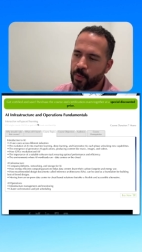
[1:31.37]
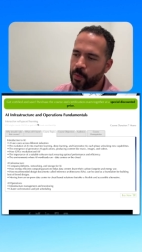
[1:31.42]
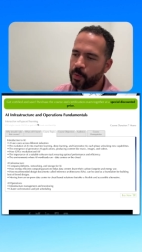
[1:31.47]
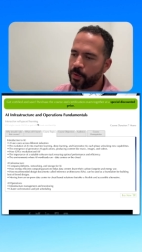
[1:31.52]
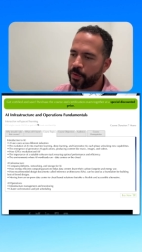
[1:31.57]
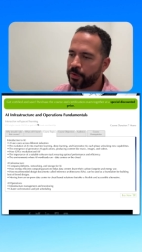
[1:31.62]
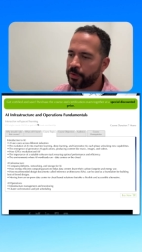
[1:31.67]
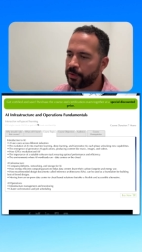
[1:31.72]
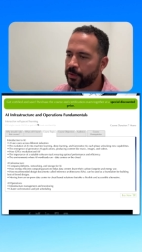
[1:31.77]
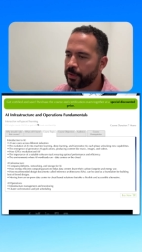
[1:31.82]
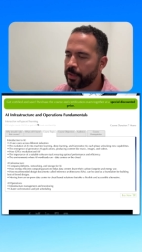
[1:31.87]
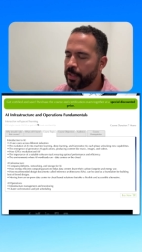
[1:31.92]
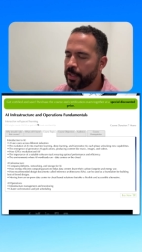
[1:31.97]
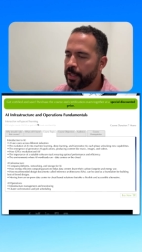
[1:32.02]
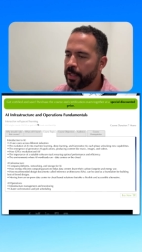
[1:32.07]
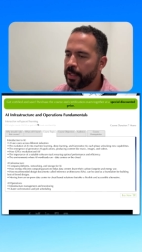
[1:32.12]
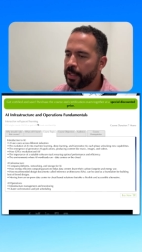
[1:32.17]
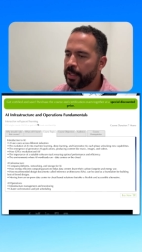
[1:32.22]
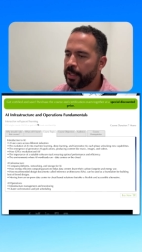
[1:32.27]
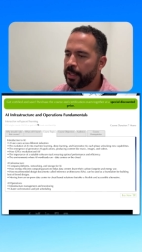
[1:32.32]
towards
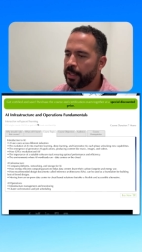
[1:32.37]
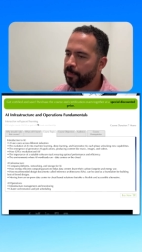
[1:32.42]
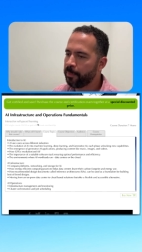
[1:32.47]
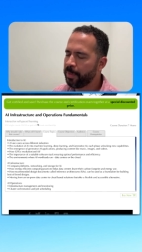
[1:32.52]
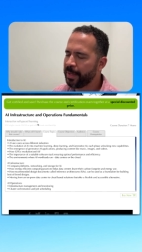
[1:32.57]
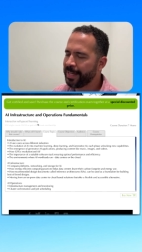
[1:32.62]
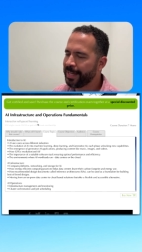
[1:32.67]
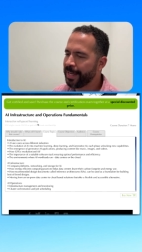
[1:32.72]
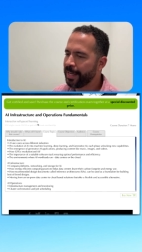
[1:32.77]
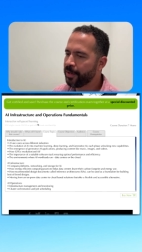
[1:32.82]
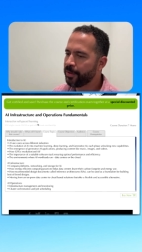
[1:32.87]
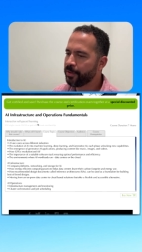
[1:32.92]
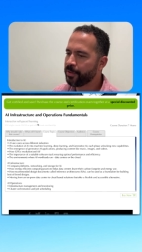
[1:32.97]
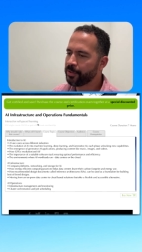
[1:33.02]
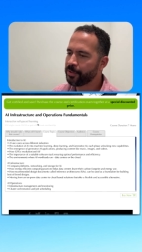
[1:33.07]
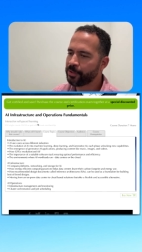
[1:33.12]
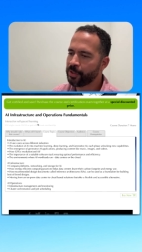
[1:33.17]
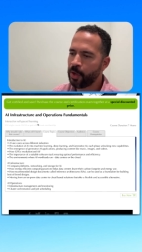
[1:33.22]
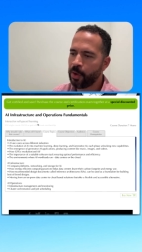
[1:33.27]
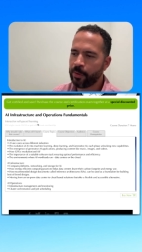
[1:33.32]

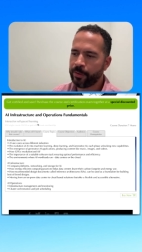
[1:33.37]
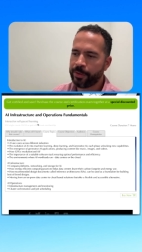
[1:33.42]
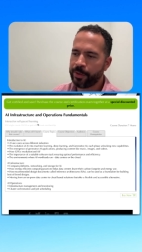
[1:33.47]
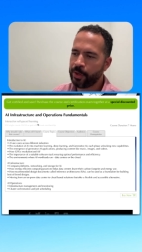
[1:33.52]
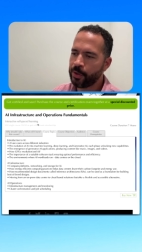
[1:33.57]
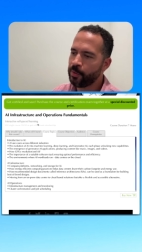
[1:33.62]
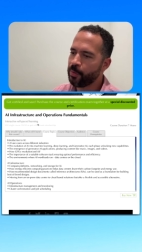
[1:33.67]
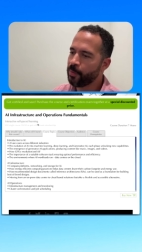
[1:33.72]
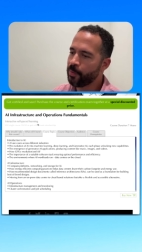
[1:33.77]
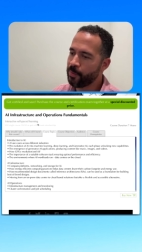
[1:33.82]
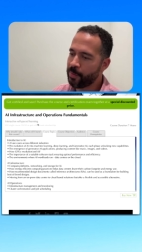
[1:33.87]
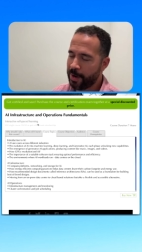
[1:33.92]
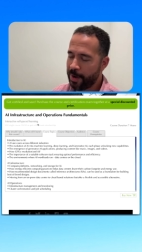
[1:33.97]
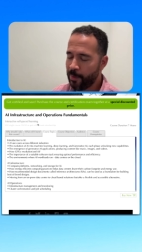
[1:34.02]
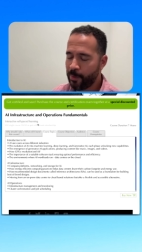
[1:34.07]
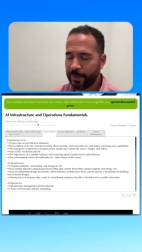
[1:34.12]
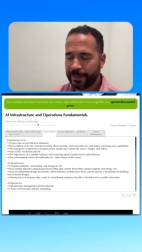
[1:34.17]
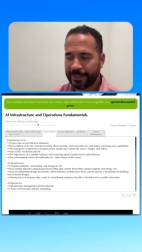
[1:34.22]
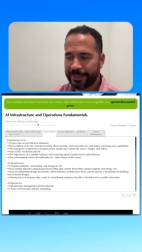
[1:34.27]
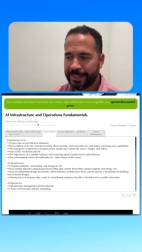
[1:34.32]
beginners, although
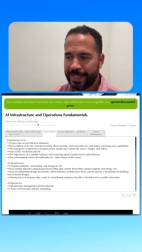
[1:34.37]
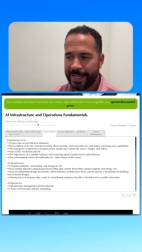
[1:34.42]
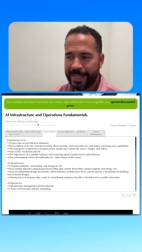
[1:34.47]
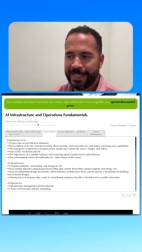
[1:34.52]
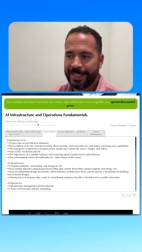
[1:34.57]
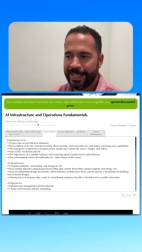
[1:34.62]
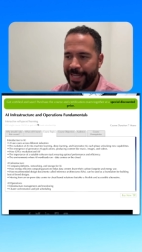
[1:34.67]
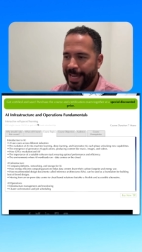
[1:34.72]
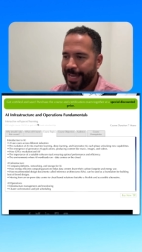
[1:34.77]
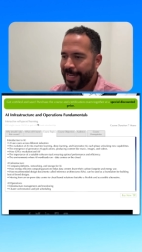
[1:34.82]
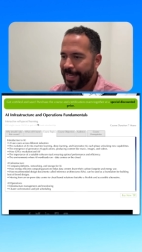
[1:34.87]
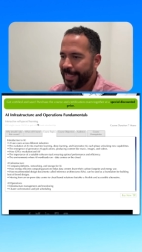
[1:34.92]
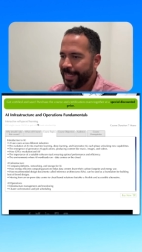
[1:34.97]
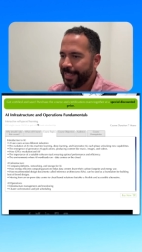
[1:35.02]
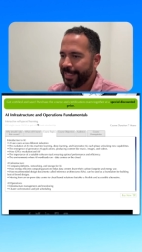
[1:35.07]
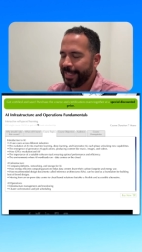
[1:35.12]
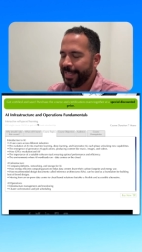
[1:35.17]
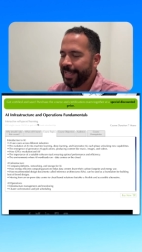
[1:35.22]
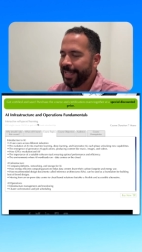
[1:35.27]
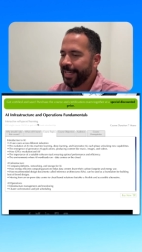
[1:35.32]
I would say
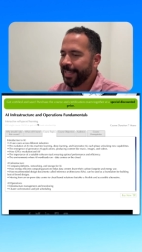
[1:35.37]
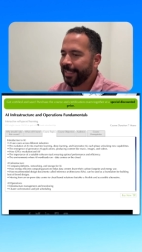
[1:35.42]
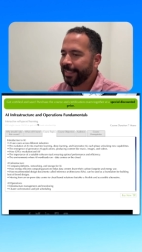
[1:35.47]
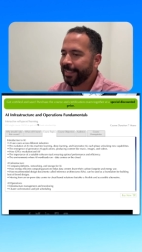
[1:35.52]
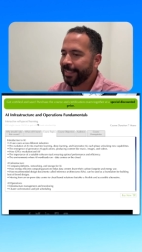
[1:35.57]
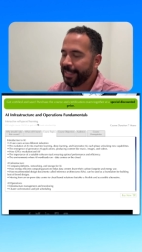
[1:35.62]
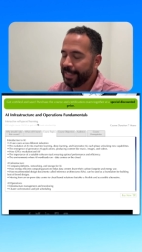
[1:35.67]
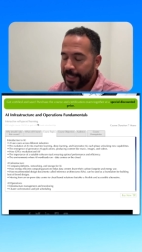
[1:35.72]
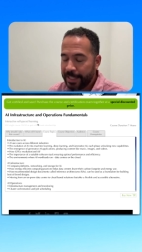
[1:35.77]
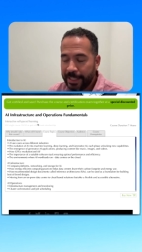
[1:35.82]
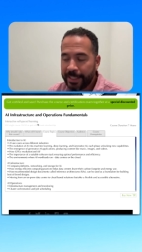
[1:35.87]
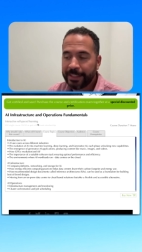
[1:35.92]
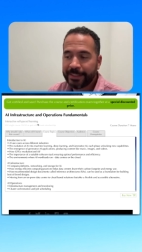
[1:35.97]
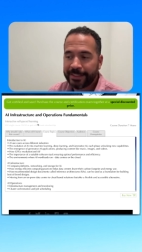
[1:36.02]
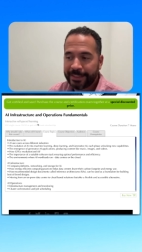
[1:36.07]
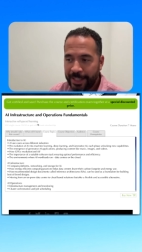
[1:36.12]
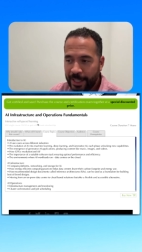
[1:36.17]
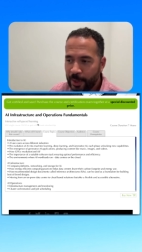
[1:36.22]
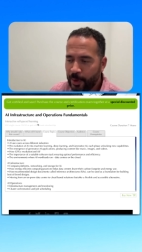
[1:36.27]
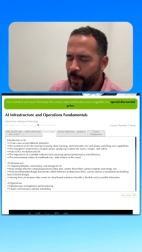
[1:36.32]
like it
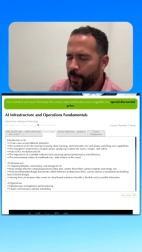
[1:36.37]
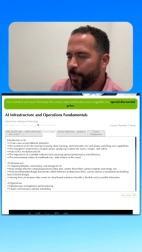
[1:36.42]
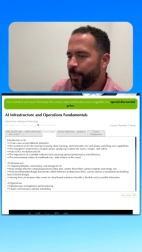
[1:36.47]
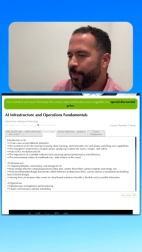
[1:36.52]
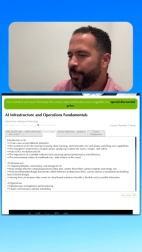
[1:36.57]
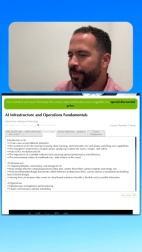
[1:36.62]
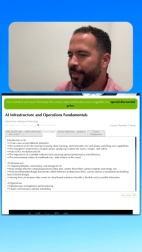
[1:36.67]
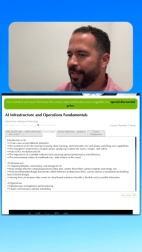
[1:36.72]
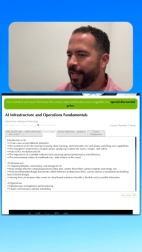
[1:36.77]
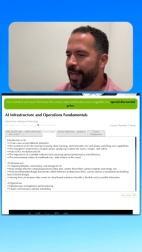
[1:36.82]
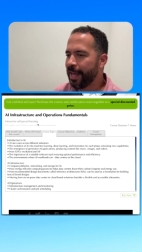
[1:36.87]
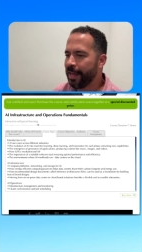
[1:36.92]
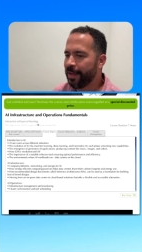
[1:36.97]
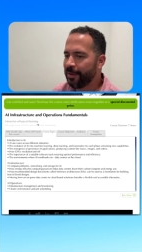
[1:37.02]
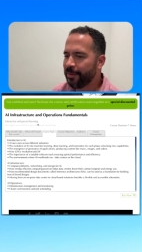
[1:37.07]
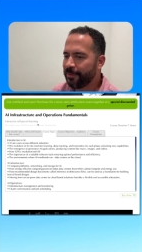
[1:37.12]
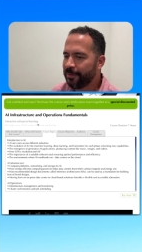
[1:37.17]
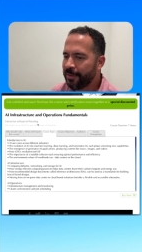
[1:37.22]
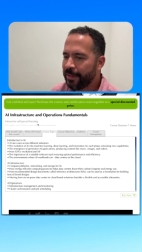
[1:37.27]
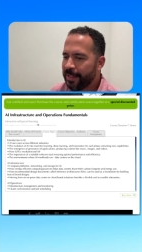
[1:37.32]
does help to
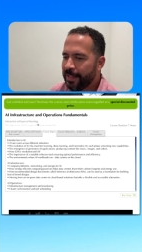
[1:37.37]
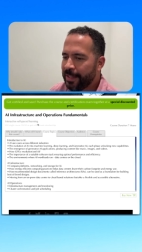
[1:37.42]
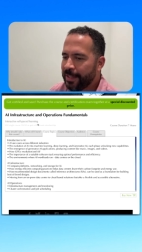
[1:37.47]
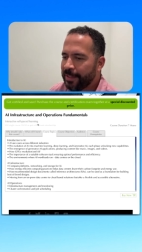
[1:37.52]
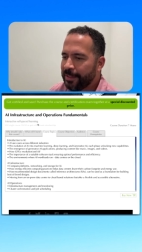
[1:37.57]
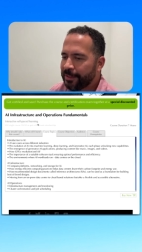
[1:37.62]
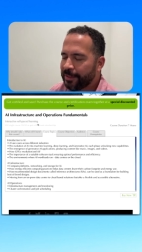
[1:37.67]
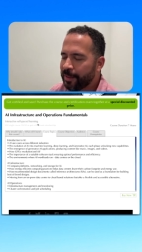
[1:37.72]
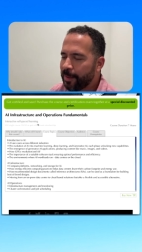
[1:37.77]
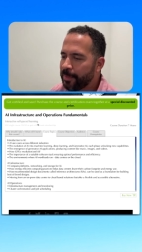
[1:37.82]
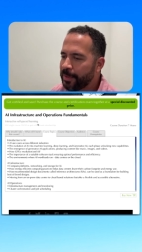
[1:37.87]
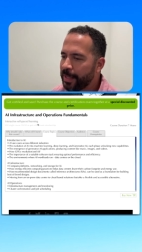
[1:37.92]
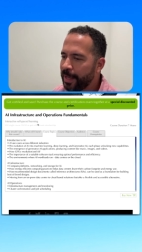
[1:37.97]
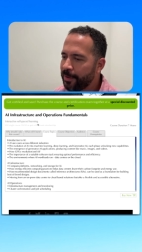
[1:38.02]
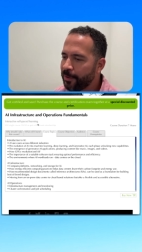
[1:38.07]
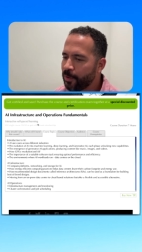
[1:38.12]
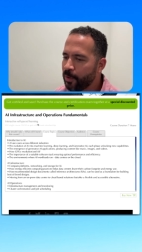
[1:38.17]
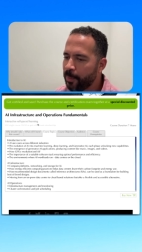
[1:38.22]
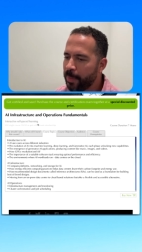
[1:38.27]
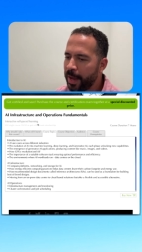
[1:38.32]
have some
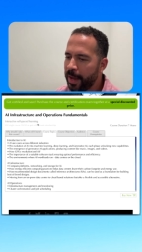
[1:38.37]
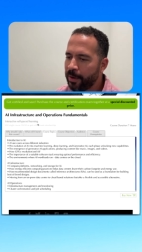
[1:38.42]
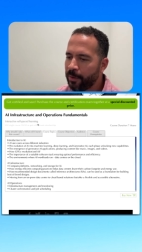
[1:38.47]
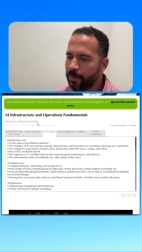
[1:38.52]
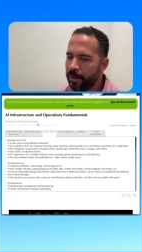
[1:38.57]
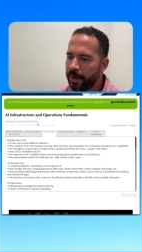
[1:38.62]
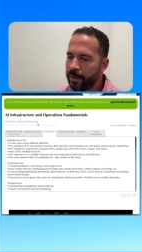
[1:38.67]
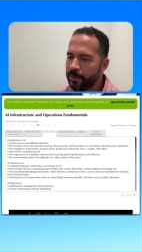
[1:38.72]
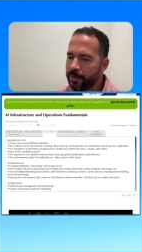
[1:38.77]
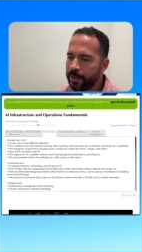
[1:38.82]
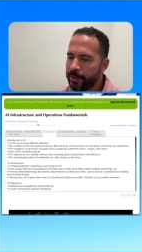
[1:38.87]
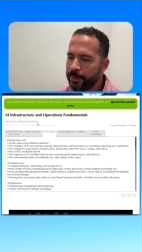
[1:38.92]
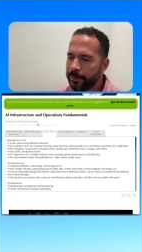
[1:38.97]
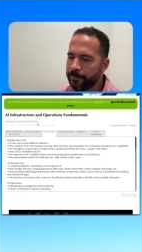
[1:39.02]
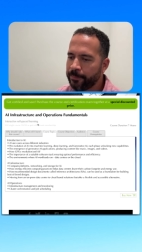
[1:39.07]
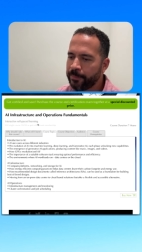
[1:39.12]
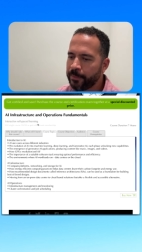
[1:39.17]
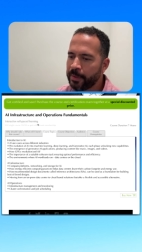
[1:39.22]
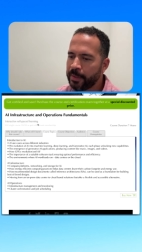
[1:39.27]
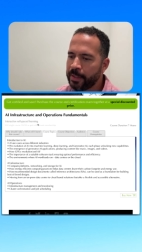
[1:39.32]
technical background
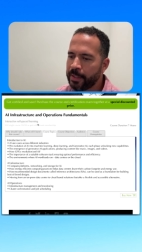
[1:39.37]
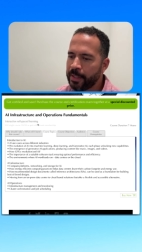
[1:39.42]
here.